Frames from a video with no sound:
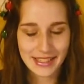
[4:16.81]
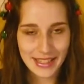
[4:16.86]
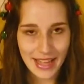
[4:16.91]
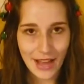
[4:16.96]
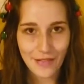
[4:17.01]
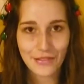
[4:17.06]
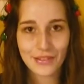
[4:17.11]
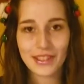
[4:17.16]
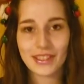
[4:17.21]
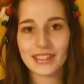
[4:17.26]

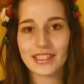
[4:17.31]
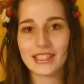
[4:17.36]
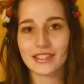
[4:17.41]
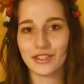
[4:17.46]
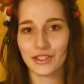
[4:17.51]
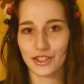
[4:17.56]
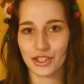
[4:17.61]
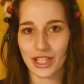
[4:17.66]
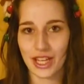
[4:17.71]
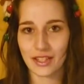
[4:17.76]
definitely
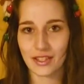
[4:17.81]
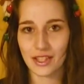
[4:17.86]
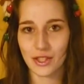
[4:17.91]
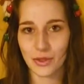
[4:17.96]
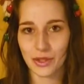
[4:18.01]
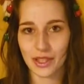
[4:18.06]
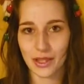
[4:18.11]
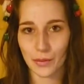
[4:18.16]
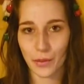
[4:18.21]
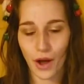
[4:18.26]
suggest
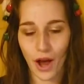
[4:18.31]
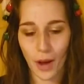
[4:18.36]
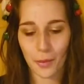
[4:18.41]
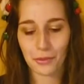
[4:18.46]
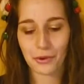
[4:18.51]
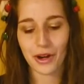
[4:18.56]
doing the paw